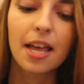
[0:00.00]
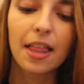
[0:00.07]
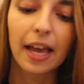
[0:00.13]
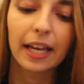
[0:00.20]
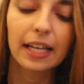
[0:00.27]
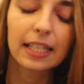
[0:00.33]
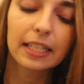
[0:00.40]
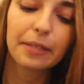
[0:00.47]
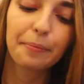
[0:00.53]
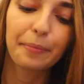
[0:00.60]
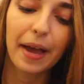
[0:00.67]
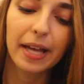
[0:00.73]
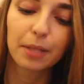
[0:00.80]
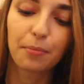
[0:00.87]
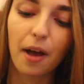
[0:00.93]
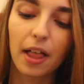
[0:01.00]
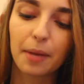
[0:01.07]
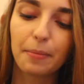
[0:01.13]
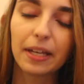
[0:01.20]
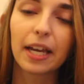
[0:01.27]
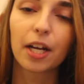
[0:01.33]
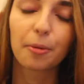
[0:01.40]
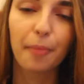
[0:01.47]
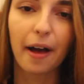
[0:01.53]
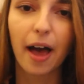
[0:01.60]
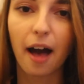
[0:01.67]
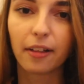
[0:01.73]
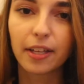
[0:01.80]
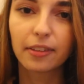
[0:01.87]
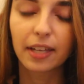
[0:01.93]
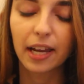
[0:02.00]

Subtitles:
Like it's the best probably beginner palette